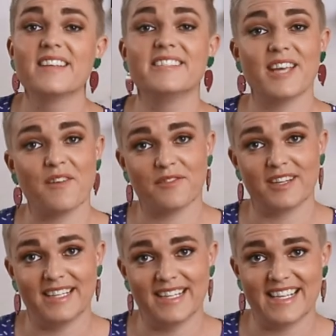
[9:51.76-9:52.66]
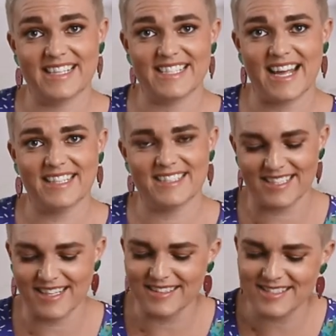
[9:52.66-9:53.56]
Definitely contains
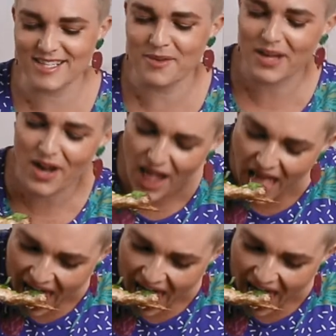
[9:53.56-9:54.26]
nuts. Here we go.